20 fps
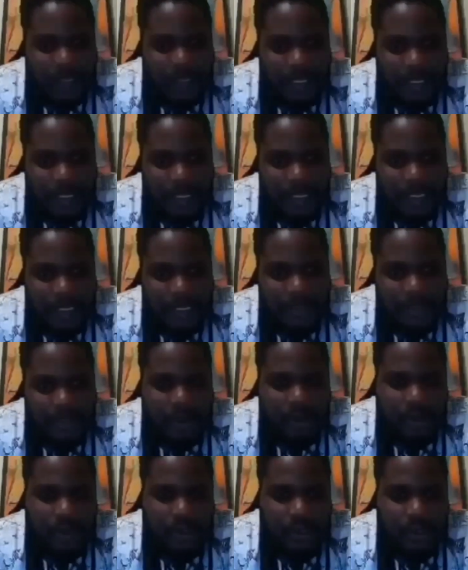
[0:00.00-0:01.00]

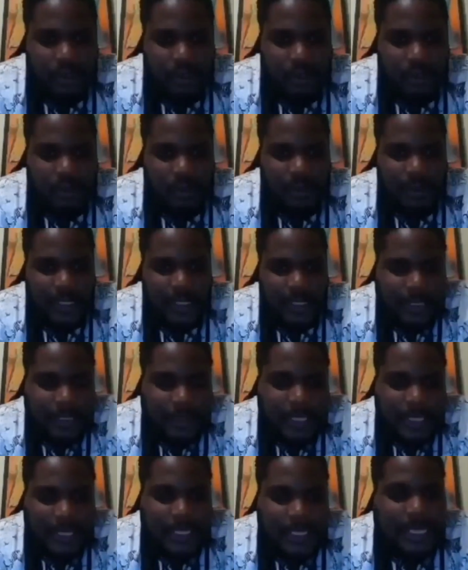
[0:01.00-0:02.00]
listen or to
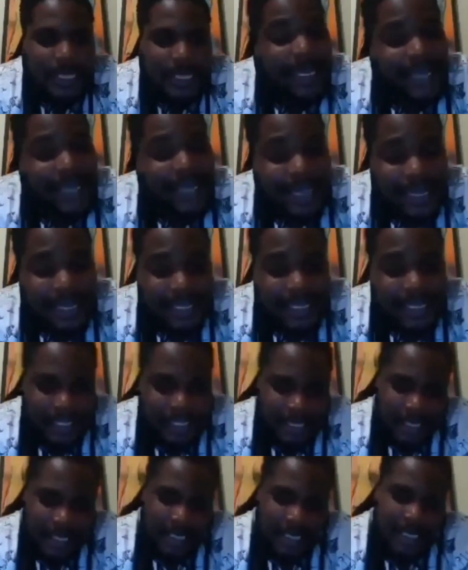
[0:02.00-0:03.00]
participate and
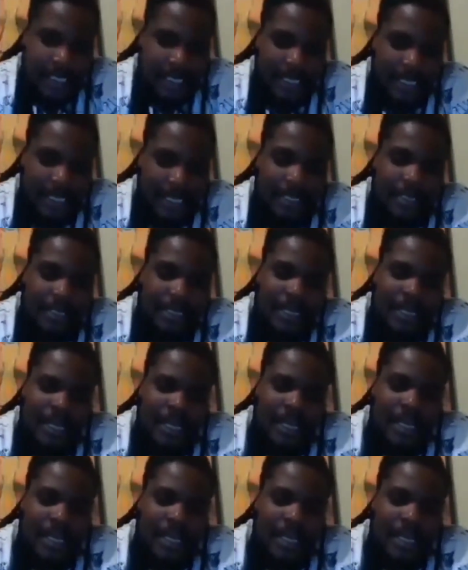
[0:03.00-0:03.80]
engage in this.